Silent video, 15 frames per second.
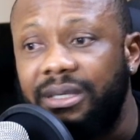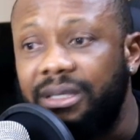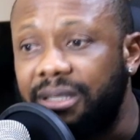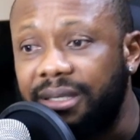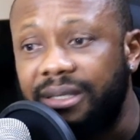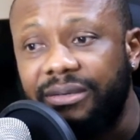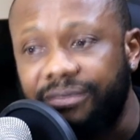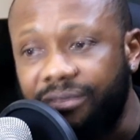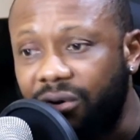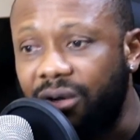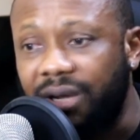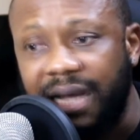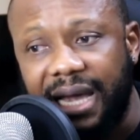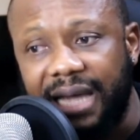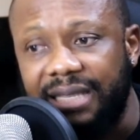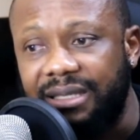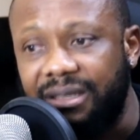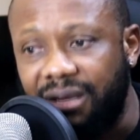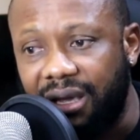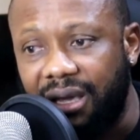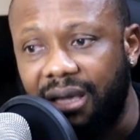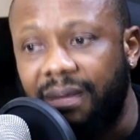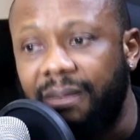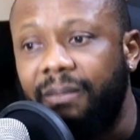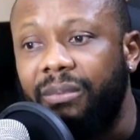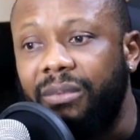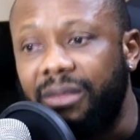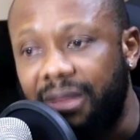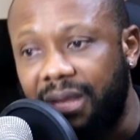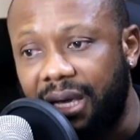These four guys here,
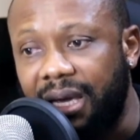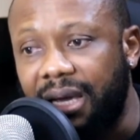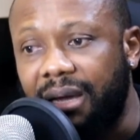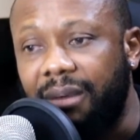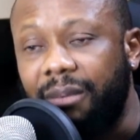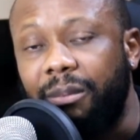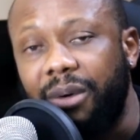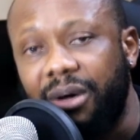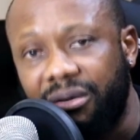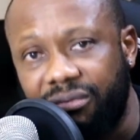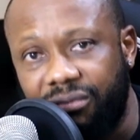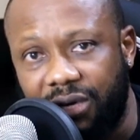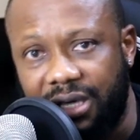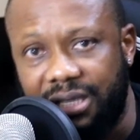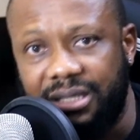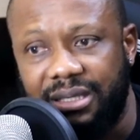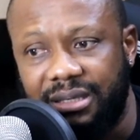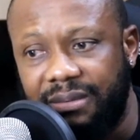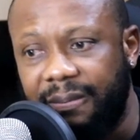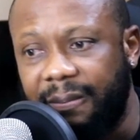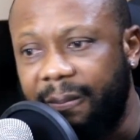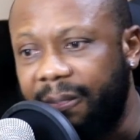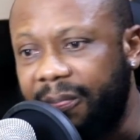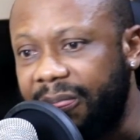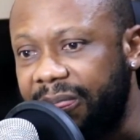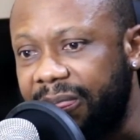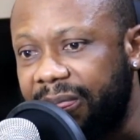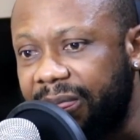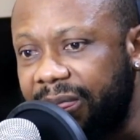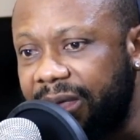they are perfect.
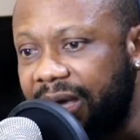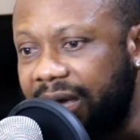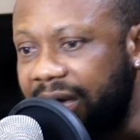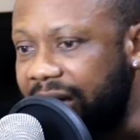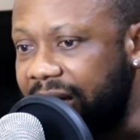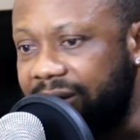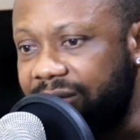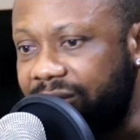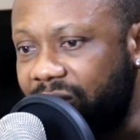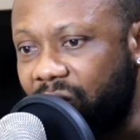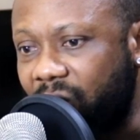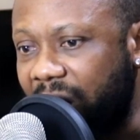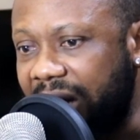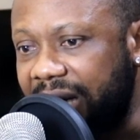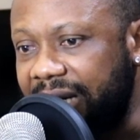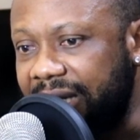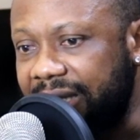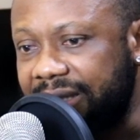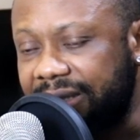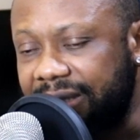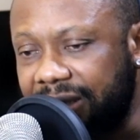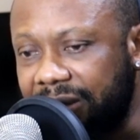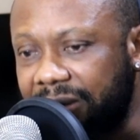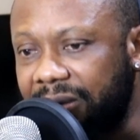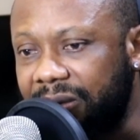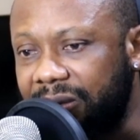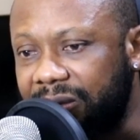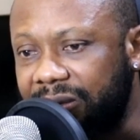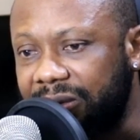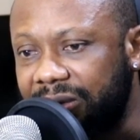I don't know why they're still
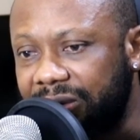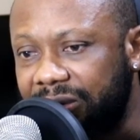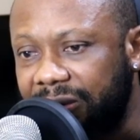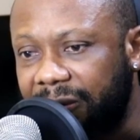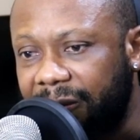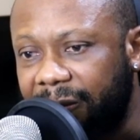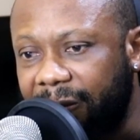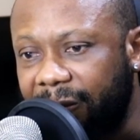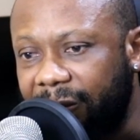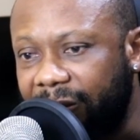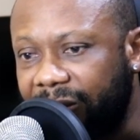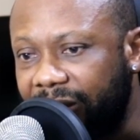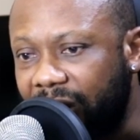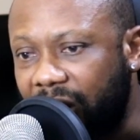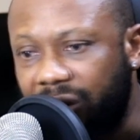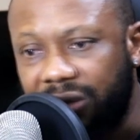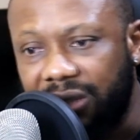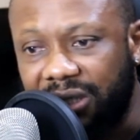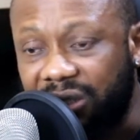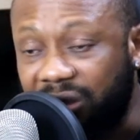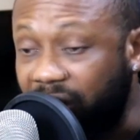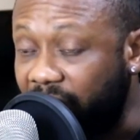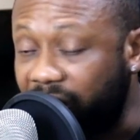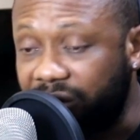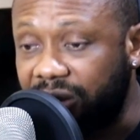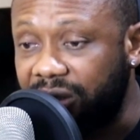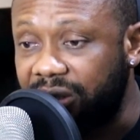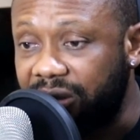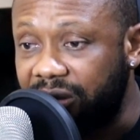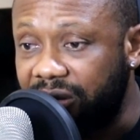
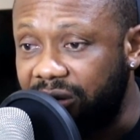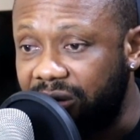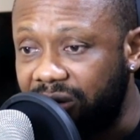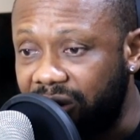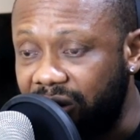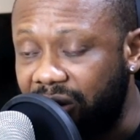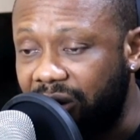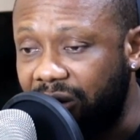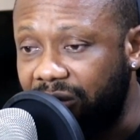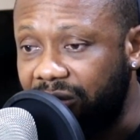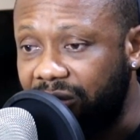undiscovered, you know.